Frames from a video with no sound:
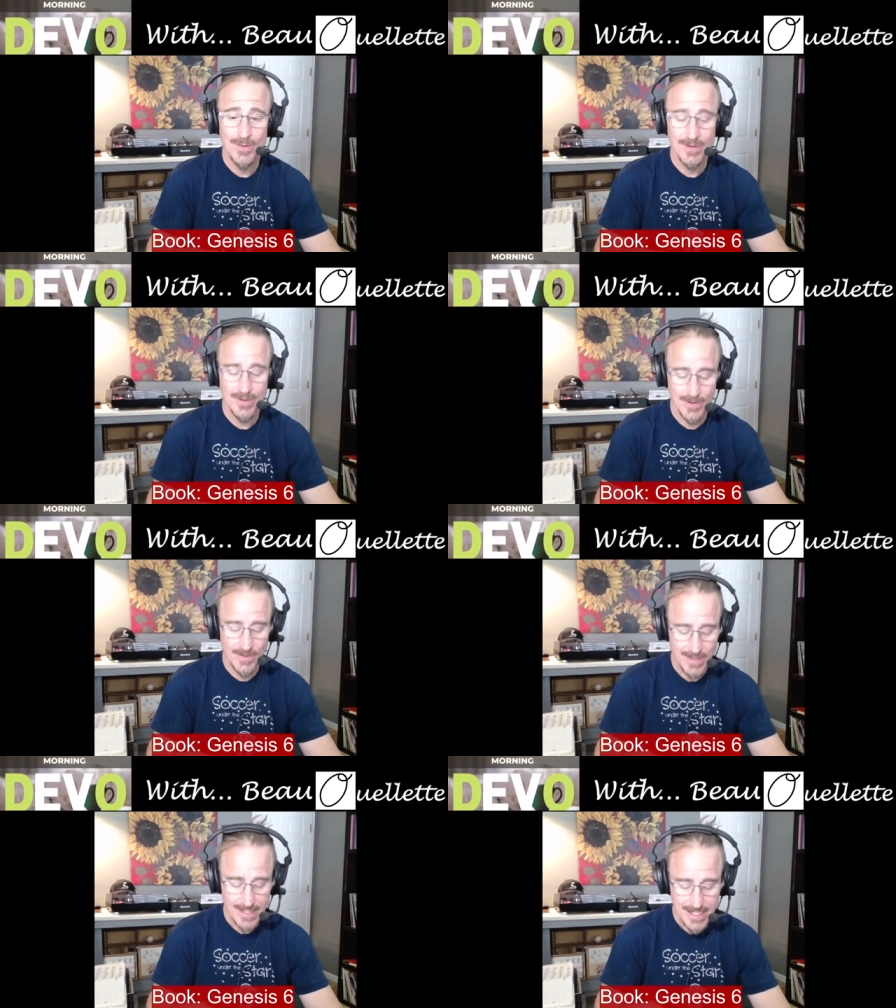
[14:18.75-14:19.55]
You
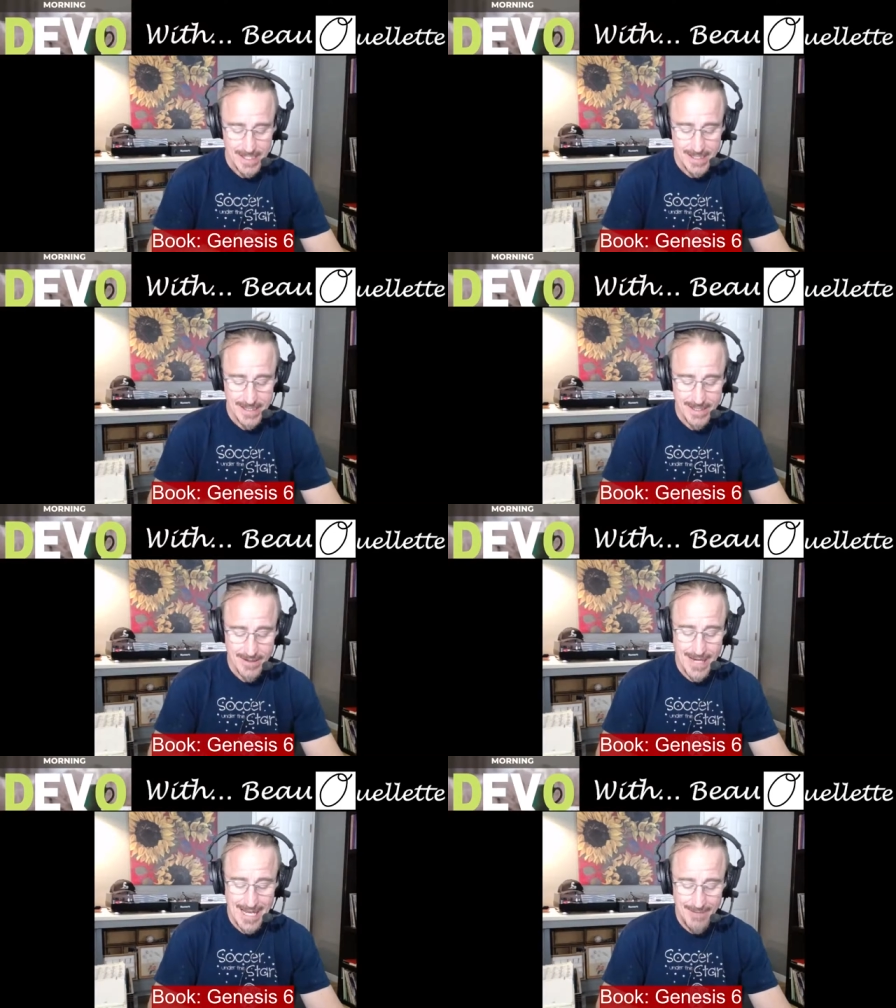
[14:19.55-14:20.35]
know,
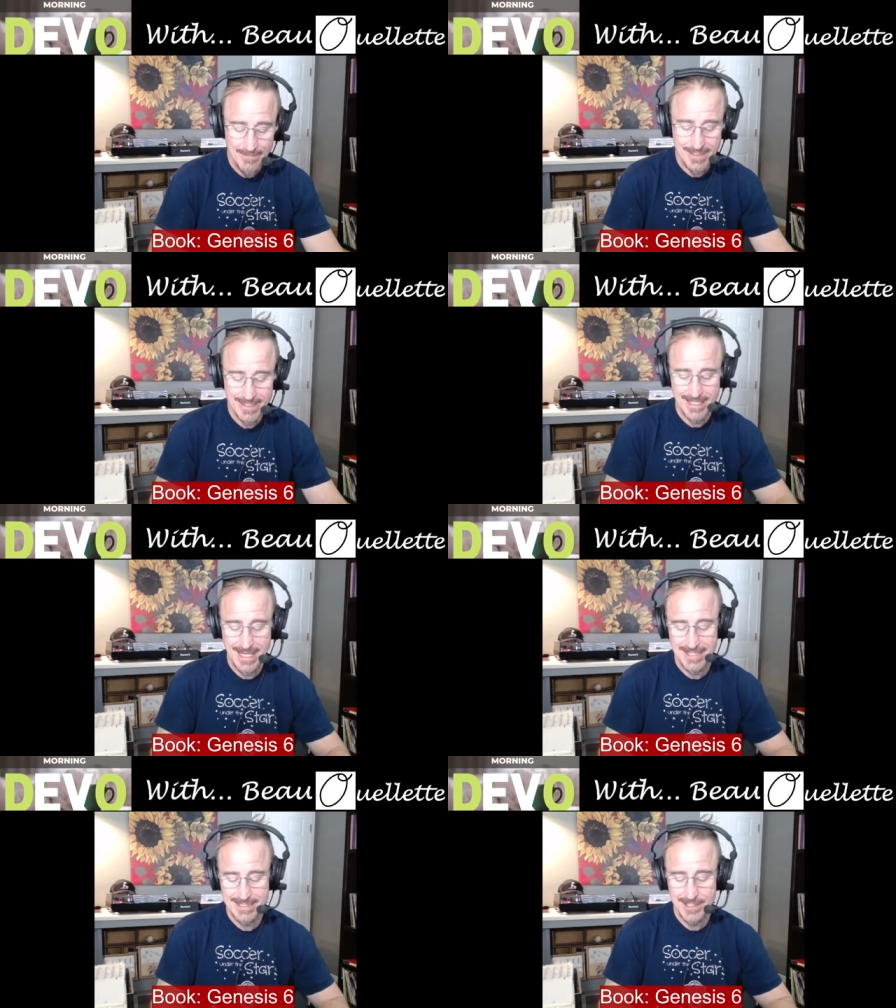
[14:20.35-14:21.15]
there happened
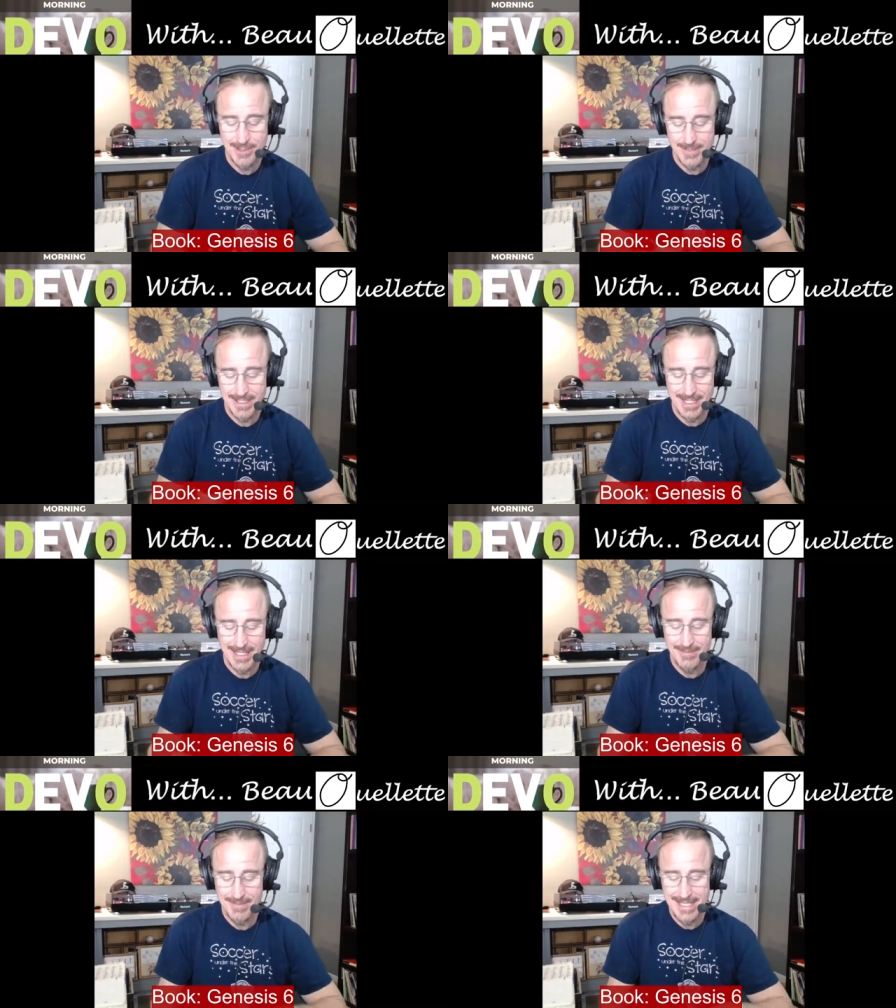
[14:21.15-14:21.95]
as
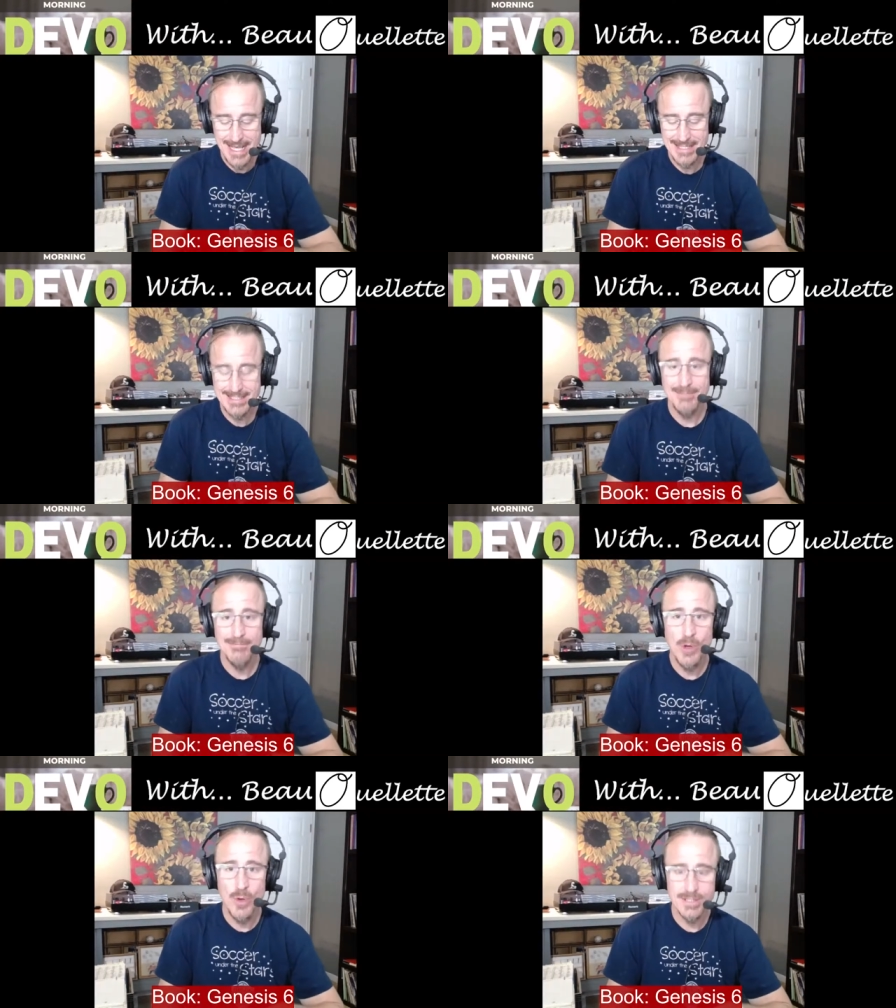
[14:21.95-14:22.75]
humankind began to
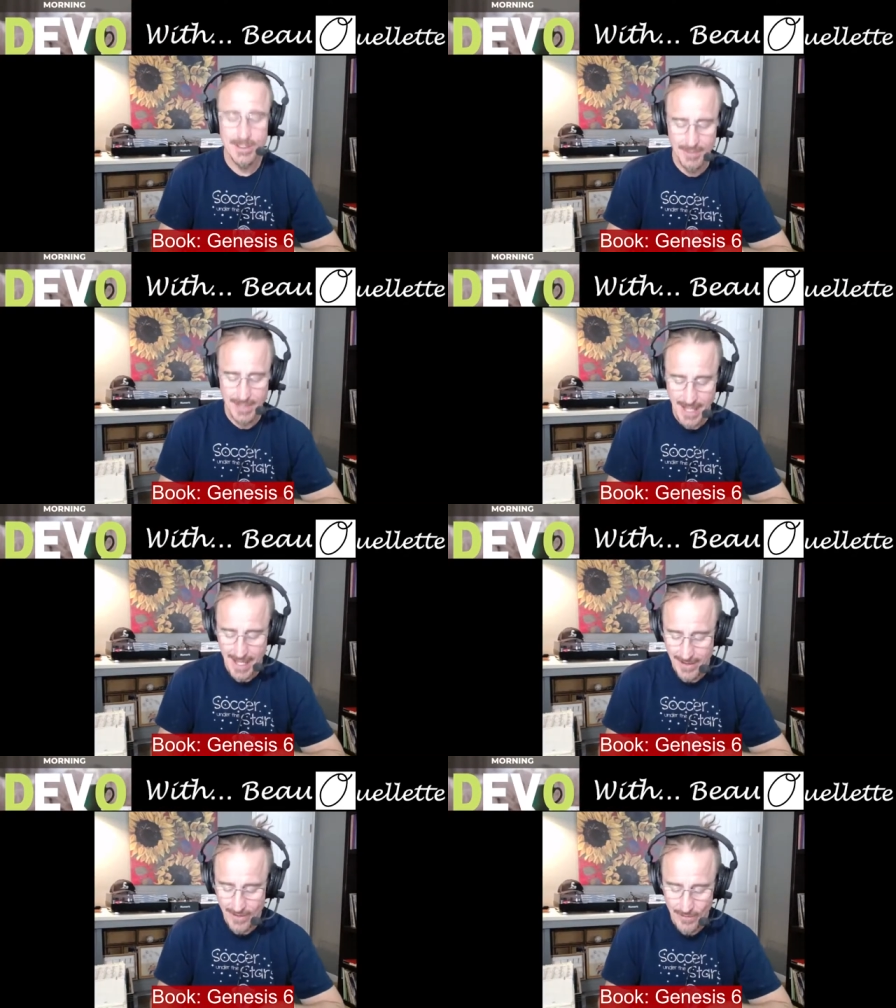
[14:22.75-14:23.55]

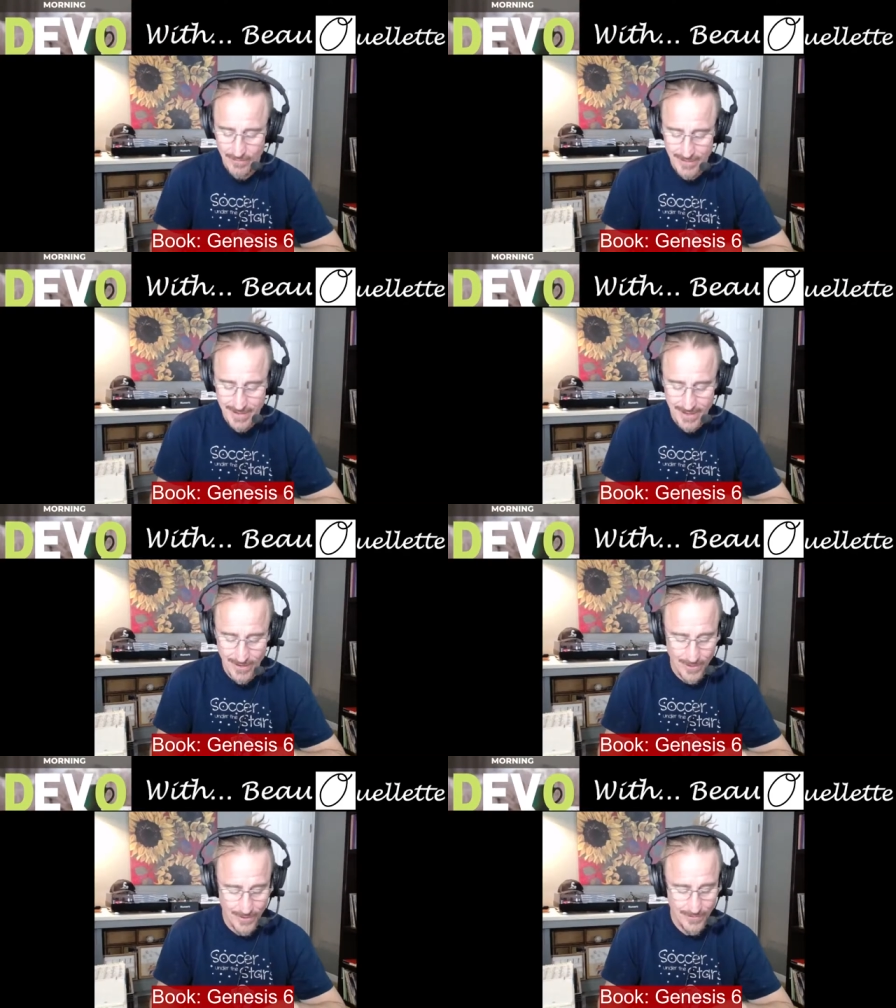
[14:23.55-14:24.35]
multiply over the
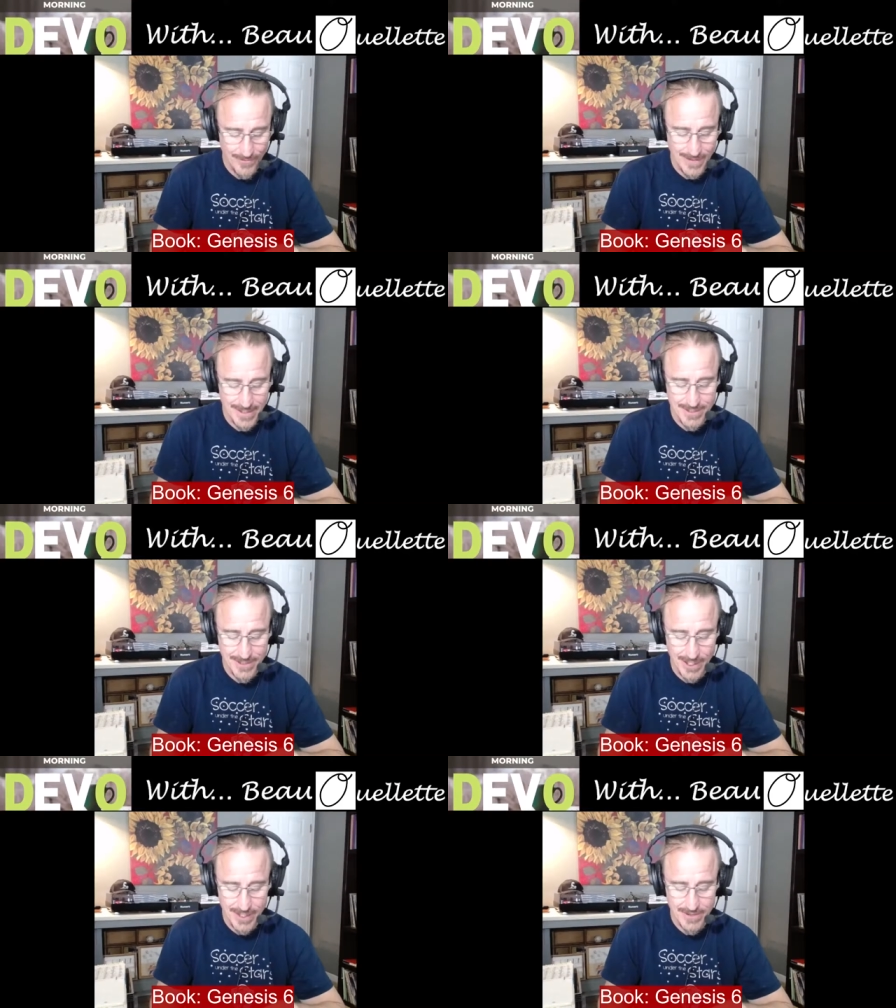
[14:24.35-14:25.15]
earth, and
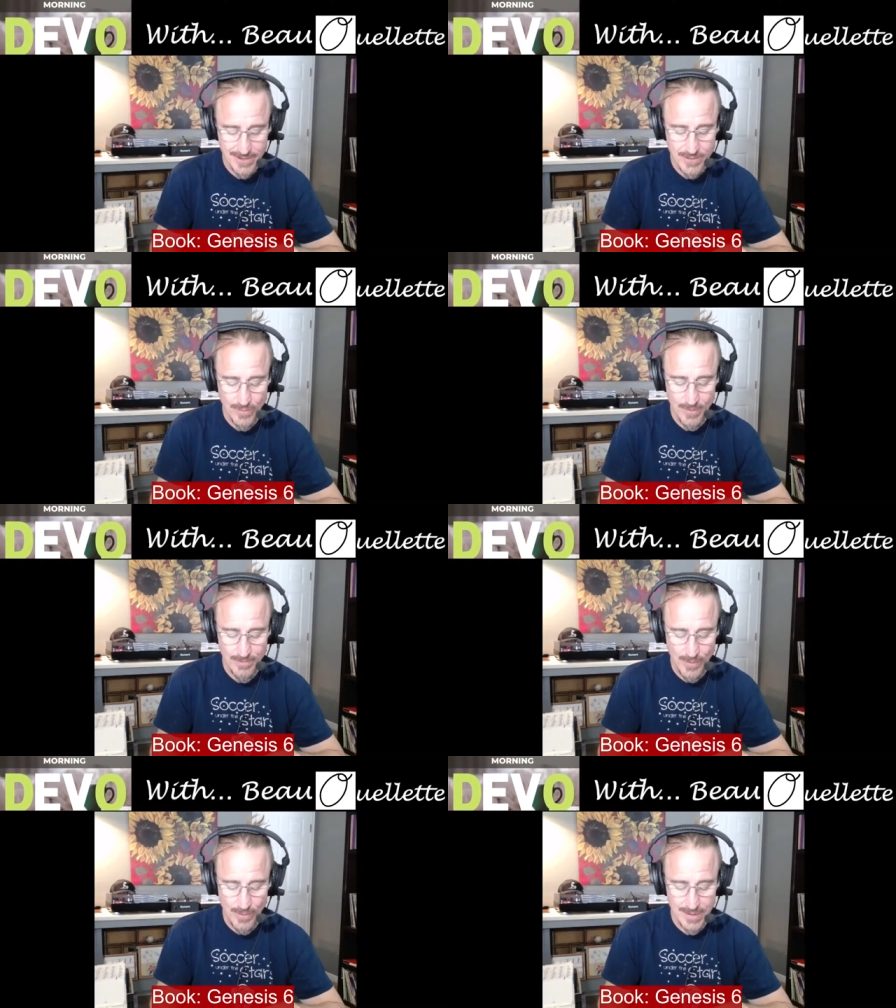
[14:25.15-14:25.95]
daughters were
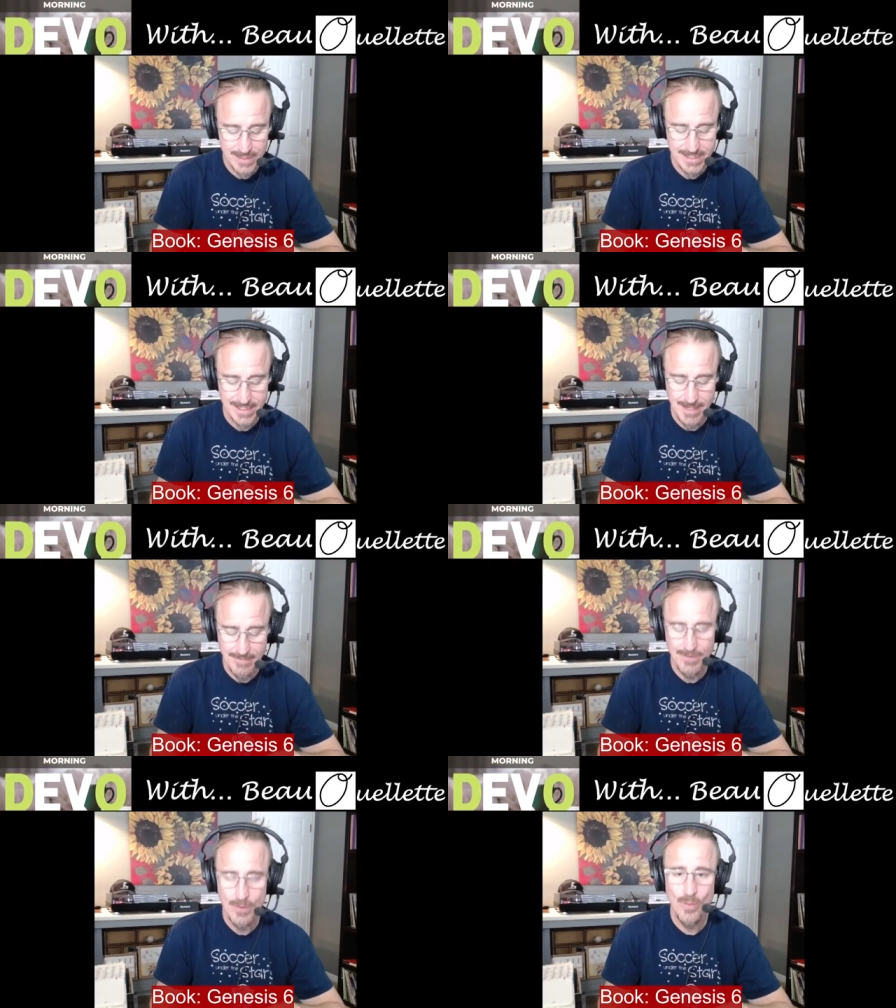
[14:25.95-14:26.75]
born to them.